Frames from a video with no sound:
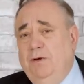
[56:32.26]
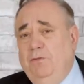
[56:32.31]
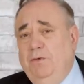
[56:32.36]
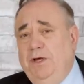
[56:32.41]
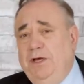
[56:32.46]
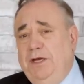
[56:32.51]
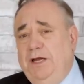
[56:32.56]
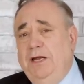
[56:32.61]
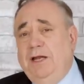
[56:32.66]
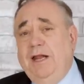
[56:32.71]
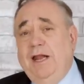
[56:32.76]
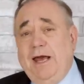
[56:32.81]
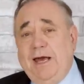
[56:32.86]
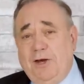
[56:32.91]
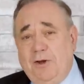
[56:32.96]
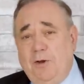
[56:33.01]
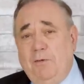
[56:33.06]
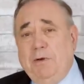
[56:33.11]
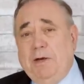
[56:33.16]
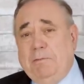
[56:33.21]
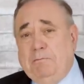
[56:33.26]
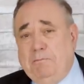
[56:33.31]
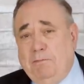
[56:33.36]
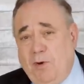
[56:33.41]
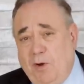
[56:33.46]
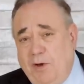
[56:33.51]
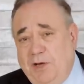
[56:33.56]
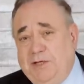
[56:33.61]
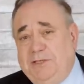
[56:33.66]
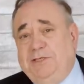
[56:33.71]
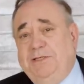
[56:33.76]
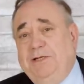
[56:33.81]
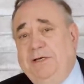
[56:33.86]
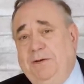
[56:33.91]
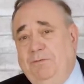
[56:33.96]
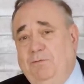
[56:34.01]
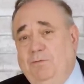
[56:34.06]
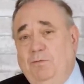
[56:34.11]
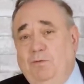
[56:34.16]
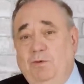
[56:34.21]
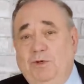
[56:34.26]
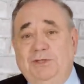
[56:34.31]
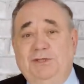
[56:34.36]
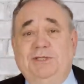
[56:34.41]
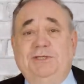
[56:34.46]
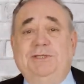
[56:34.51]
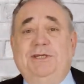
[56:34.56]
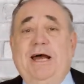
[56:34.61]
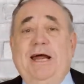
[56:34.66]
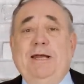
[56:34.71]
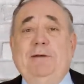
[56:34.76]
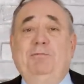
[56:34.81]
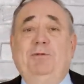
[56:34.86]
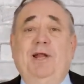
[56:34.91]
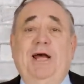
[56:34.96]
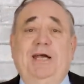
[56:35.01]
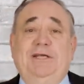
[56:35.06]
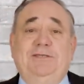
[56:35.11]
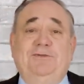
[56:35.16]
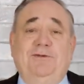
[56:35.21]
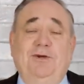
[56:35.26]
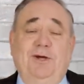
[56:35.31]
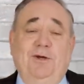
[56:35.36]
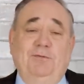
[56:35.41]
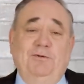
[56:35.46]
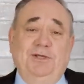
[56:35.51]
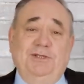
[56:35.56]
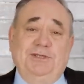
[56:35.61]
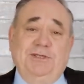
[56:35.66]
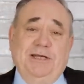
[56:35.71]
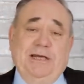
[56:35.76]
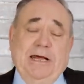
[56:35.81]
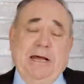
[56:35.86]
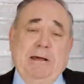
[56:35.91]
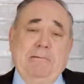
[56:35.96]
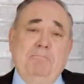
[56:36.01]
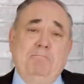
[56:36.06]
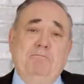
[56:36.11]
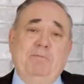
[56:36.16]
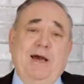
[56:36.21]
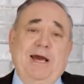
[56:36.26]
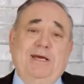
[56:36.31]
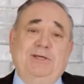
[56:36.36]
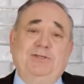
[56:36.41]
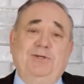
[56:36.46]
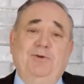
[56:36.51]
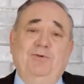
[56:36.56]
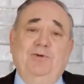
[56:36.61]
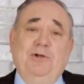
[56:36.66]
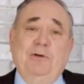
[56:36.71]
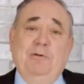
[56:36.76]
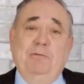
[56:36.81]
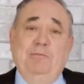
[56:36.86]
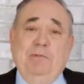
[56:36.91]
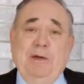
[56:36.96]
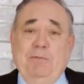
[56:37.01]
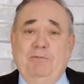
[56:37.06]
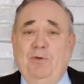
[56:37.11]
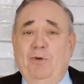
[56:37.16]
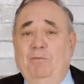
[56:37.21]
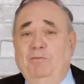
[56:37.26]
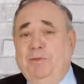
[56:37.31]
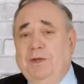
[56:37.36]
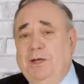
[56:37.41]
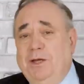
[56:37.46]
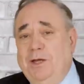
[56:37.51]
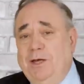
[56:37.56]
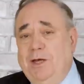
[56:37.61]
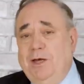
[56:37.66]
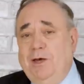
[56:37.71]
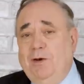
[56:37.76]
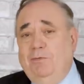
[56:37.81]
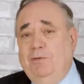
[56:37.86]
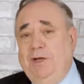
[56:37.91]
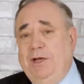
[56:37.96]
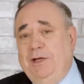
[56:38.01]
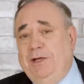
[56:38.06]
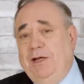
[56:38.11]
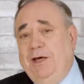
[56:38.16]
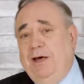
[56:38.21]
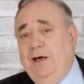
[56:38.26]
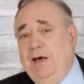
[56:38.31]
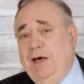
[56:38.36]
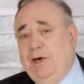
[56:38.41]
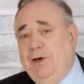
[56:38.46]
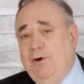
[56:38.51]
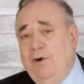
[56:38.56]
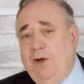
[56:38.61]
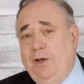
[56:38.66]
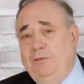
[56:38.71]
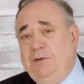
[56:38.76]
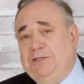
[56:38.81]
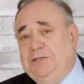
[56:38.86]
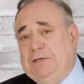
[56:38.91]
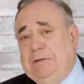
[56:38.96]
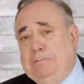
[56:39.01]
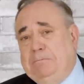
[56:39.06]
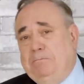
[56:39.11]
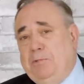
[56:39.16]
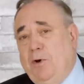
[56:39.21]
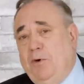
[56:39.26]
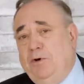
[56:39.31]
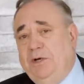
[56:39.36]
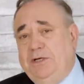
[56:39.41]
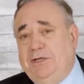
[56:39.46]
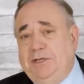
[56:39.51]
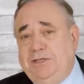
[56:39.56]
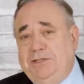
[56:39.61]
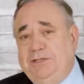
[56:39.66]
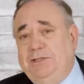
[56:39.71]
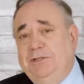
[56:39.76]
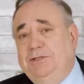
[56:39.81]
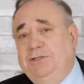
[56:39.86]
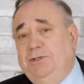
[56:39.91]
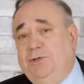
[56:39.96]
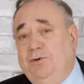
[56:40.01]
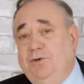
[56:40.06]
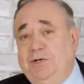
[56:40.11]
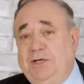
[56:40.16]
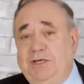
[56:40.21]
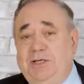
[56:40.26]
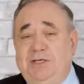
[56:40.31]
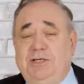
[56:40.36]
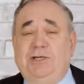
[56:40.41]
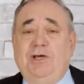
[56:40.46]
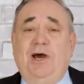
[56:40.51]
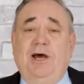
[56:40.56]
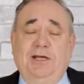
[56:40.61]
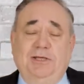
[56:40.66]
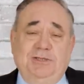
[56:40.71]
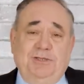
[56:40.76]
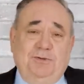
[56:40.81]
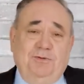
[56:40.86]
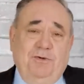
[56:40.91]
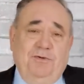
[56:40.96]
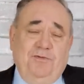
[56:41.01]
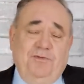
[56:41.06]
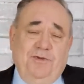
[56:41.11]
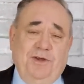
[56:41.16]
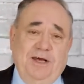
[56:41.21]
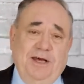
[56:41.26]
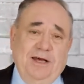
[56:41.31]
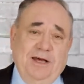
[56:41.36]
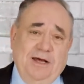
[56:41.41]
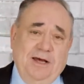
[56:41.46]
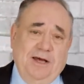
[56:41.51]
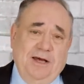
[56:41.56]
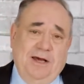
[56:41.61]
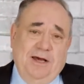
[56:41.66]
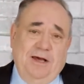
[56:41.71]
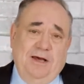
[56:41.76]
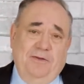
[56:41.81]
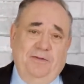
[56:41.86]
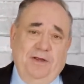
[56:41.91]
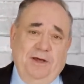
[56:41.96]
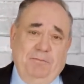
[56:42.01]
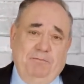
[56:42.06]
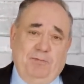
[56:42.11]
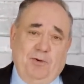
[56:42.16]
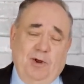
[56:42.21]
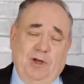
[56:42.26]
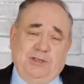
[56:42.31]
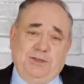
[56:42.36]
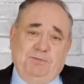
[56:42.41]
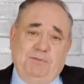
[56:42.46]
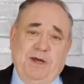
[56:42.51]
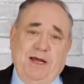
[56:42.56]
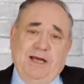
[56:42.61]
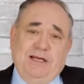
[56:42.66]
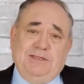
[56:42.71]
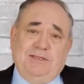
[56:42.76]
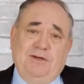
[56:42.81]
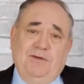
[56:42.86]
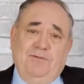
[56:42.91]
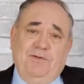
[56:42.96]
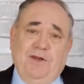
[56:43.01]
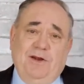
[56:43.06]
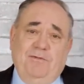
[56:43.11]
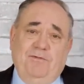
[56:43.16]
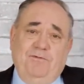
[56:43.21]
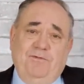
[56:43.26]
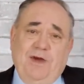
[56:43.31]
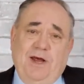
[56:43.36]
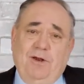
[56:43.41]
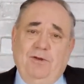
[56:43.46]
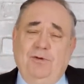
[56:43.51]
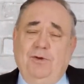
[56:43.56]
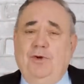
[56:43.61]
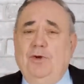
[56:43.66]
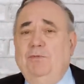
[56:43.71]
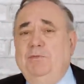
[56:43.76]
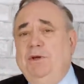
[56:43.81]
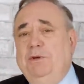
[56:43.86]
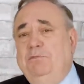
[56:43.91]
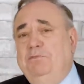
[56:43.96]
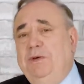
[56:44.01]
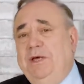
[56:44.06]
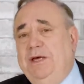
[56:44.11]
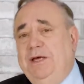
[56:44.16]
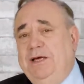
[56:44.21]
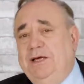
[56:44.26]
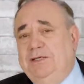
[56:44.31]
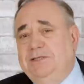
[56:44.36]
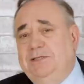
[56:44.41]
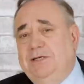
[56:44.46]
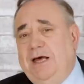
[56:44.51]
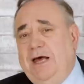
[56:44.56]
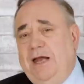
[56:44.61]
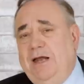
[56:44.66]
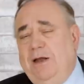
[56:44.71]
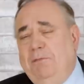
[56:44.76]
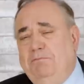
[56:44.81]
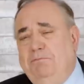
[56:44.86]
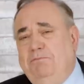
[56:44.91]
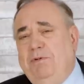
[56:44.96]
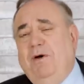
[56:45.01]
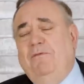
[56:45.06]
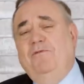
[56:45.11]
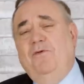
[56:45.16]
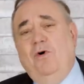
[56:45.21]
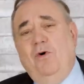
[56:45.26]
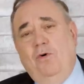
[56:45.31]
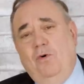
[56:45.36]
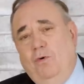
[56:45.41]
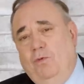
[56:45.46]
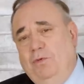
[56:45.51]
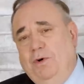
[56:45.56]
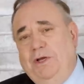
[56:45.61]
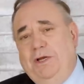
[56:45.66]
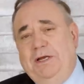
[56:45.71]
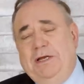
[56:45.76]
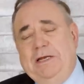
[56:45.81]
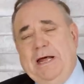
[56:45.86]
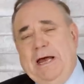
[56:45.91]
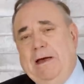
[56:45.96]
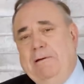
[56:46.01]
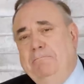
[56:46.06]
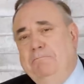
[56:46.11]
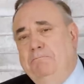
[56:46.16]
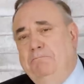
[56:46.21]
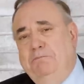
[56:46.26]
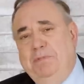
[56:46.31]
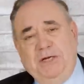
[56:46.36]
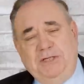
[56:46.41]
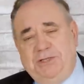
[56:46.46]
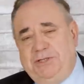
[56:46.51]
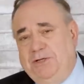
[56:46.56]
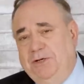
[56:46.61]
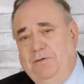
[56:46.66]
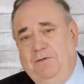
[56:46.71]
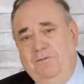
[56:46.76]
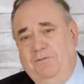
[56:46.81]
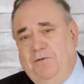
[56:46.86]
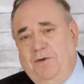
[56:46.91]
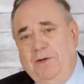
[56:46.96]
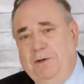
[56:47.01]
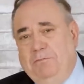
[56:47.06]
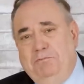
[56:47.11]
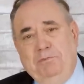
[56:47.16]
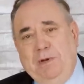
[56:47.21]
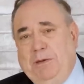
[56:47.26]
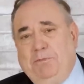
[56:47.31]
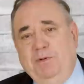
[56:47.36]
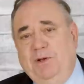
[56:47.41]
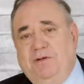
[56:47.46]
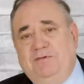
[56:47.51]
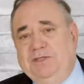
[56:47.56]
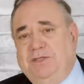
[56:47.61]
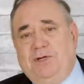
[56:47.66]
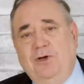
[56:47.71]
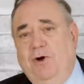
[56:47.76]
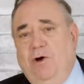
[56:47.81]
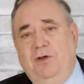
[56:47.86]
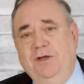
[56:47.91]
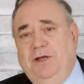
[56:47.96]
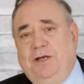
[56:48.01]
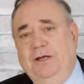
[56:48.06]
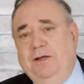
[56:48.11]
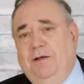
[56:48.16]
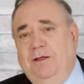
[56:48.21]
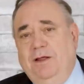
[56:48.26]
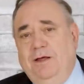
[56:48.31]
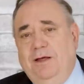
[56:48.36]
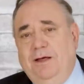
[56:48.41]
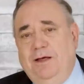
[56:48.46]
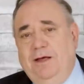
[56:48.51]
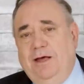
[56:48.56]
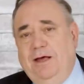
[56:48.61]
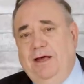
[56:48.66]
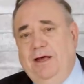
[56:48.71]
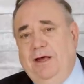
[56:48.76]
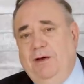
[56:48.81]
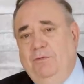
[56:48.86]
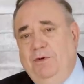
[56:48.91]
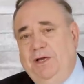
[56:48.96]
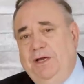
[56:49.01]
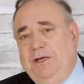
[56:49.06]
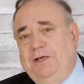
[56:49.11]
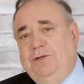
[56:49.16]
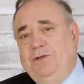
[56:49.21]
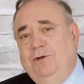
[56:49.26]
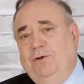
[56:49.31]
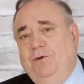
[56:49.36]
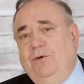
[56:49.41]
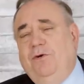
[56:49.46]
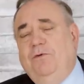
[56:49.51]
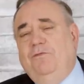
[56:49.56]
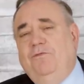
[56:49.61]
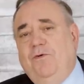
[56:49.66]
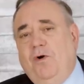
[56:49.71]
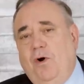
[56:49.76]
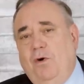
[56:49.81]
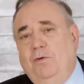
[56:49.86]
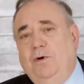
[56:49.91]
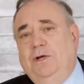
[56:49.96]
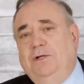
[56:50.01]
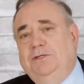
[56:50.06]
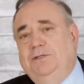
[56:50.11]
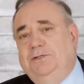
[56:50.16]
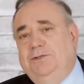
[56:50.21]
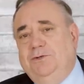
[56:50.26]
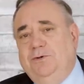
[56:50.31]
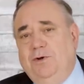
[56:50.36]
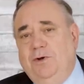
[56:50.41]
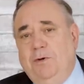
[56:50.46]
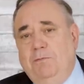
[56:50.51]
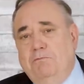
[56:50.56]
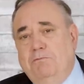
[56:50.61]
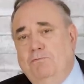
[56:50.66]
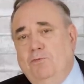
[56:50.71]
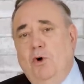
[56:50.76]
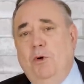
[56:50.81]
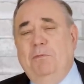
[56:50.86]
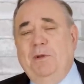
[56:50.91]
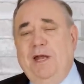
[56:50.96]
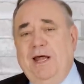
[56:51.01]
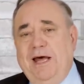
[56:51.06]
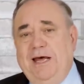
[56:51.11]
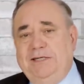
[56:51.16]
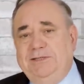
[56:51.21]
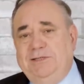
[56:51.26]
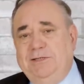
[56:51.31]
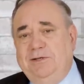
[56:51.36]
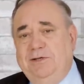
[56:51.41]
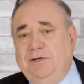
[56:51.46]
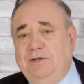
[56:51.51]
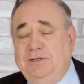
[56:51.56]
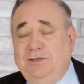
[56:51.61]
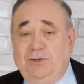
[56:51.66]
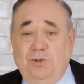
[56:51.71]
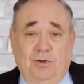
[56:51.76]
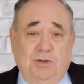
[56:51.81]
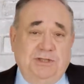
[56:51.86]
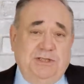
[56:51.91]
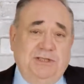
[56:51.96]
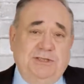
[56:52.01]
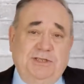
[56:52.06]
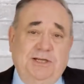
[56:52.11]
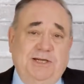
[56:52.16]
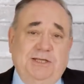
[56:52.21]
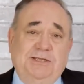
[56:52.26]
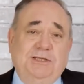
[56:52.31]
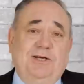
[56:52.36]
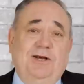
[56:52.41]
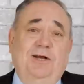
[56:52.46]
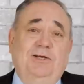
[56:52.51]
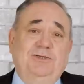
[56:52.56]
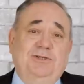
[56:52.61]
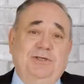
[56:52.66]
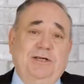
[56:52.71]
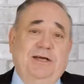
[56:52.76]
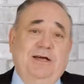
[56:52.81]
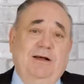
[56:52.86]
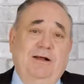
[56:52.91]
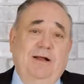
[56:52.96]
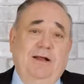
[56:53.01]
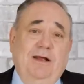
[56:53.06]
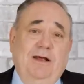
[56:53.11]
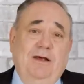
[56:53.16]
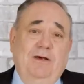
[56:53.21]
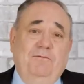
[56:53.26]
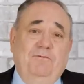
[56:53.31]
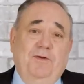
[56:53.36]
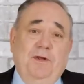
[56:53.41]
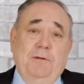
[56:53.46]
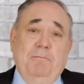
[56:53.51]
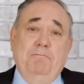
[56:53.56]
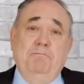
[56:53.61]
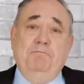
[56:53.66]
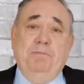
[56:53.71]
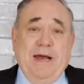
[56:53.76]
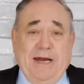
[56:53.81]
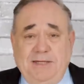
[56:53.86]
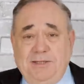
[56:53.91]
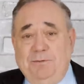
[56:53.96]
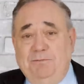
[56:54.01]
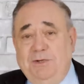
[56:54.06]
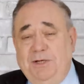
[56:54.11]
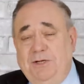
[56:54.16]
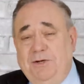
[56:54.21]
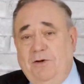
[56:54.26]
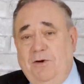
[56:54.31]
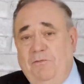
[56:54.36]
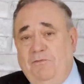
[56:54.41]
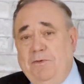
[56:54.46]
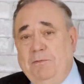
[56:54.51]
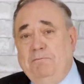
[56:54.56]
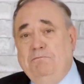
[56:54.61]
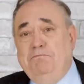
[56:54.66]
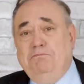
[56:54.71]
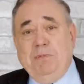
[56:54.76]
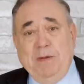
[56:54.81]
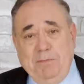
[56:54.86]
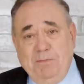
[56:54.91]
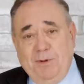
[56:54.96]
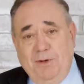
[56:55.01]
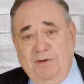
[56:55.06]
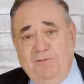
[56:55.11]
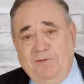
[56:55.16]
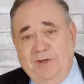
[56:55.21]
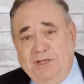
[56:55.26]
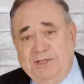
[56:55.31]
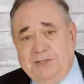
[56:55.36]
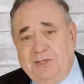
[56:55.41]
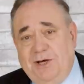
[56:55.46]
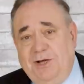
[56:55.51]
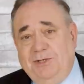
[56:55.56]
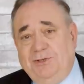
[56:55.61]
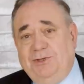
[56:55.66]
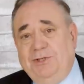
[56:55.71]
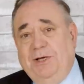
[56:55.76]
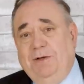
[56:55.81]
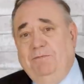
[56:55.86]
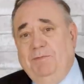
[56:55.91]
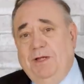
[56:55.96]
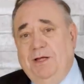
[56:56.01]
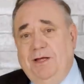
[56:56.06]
We need an economic policy, which, as Danny Blanchflower would say, impacts on real people. We need economists and politicians who are in touch with the prospects of their fellow human beings. And above all, we need ambition for the people of Scotland. We need to look forward to mobilising the resources of this country for the betterment of the people of this country.